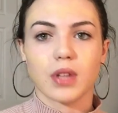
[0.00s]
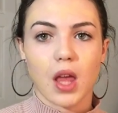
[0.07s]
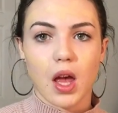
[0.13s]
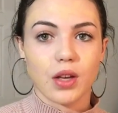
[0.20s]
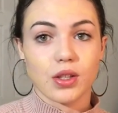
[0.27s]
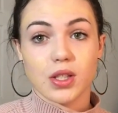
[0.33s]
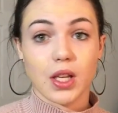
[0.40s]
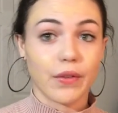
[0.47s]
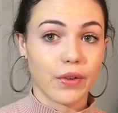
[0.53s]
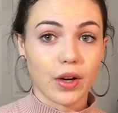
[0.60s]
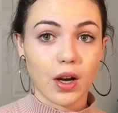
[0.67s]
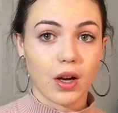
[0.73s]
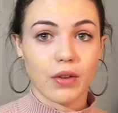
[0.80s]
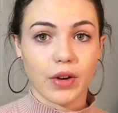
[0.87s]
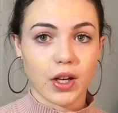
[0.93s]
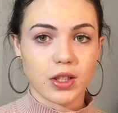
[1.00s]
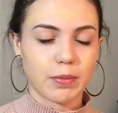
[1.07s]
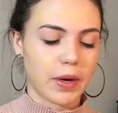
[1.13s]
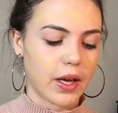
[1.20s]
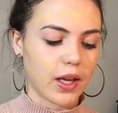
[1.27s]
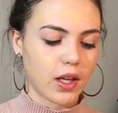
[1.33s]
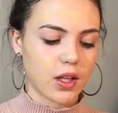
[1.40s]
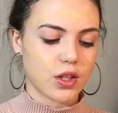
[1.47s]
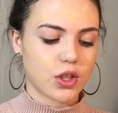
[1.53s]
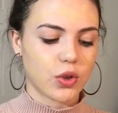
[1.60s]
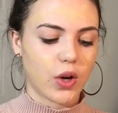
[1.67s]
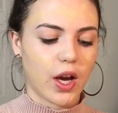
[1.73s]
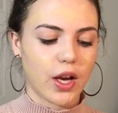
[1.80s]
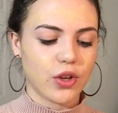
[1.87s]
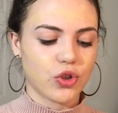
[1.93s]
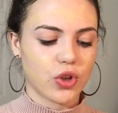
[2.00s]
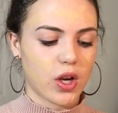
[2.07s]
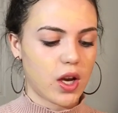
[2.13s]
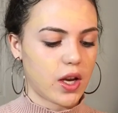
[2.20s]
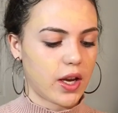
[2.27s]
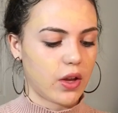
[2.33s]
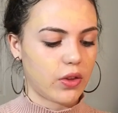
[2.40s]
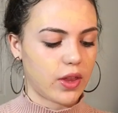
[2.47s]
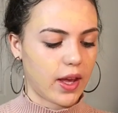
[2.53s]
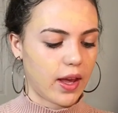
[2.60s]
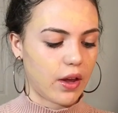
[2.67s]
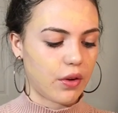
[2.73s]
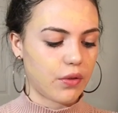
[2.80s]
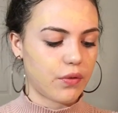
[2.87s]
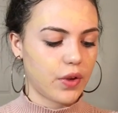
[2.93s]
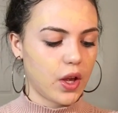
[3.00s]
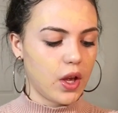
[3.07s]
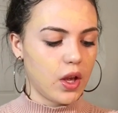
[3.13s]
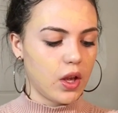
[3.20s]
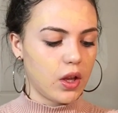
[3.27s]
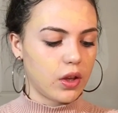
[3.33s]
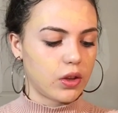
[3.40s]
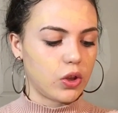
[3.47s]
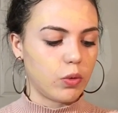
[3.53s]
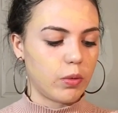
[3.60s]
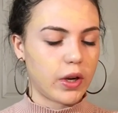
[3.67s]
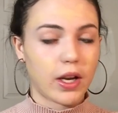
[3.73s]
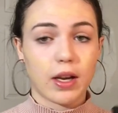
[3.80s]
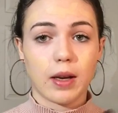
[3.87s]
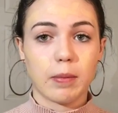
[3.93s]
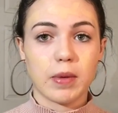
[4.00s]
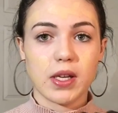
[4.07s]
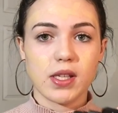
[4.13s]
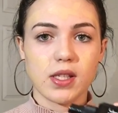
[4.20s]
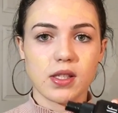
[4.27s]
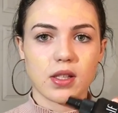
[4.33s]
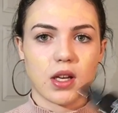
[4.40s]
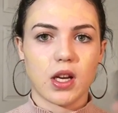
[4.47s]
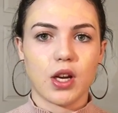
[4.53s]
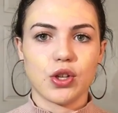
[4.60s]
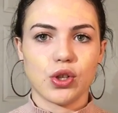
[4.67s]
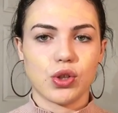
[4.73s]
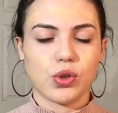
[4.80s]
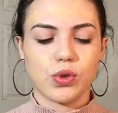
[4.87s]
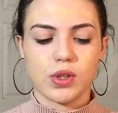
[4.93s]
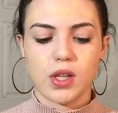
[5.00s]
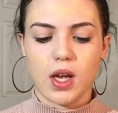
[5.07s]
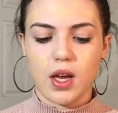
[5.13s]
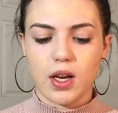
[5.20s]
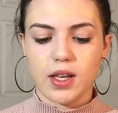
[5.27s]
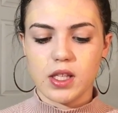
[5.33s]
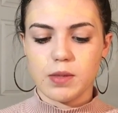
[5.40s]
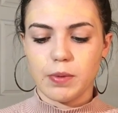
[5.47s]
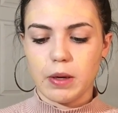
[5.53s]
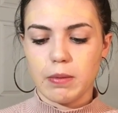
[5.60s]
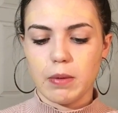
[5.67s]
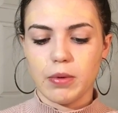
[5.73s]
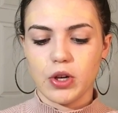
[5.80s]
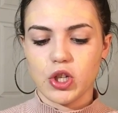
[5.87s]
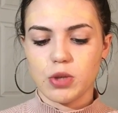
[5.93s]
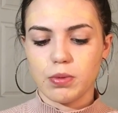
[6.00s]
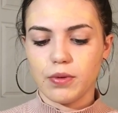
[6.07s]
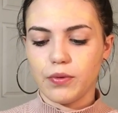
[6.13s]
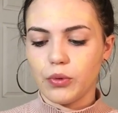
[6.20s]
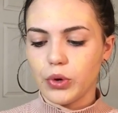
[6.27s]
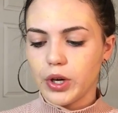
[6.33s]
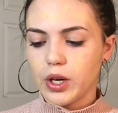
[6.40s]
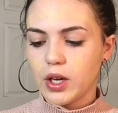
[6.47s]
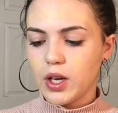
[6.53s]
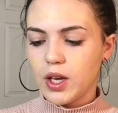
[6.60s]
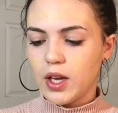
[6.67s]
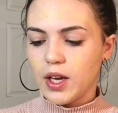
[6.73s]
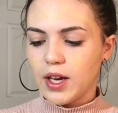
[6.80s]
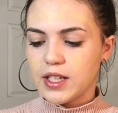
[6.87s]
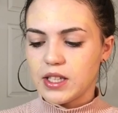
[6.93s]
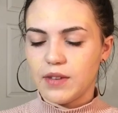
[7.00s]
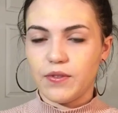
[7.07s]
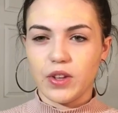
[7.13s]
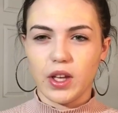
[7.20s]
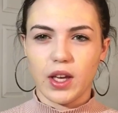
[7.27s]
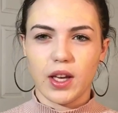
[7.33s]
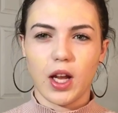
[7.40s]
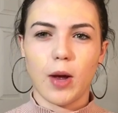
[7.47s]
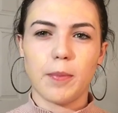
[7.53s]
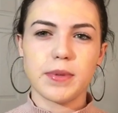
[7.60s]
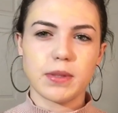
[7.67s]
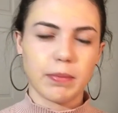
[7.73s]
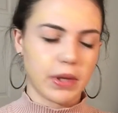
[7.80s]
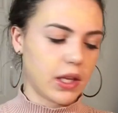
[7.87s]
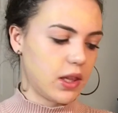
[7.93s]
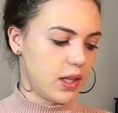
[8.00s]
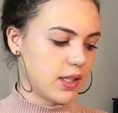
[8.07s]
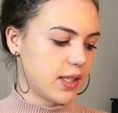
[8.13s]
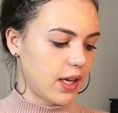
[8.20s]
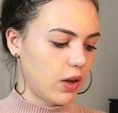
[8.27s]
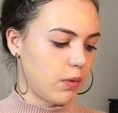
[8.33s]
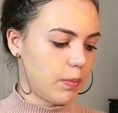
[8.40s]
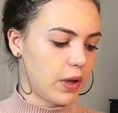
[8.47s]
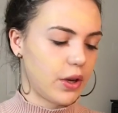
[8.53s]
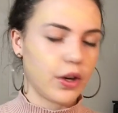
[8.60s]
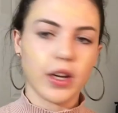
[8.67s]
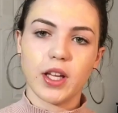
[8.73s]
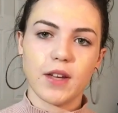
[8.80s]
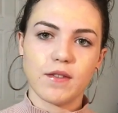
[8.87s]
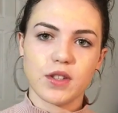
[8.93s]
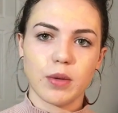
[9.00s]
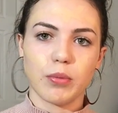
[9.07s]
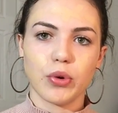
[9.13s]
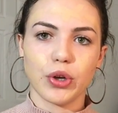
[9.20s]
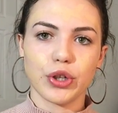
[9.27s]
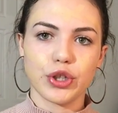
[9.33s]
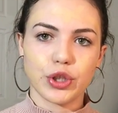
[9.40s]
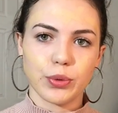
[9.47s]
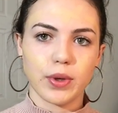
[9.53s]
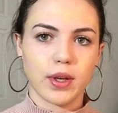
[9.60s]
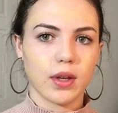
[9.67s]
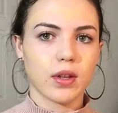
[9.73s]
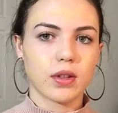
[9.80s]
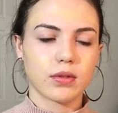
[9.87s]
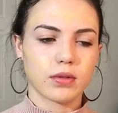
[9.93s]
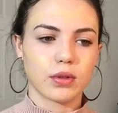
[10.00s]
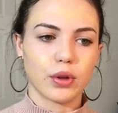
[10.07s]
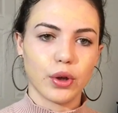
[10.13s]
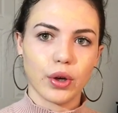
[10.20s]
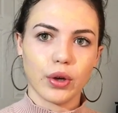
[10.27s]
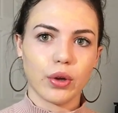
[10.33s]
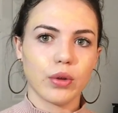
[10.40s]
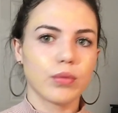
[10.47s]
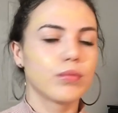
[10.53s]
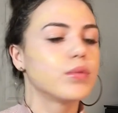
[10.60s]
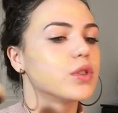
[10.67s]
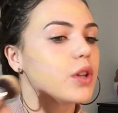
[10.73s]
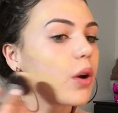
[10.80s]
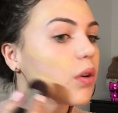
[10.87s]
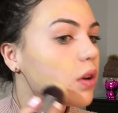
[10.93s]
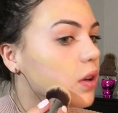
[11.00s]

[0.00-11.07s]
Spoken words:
I just never got around to buying it. So I tried out the e.l.f. Illuminating Mist, and I just use that, and I spray my brush before, because I feel like it helps blend this out better and gives it a more dewy look. So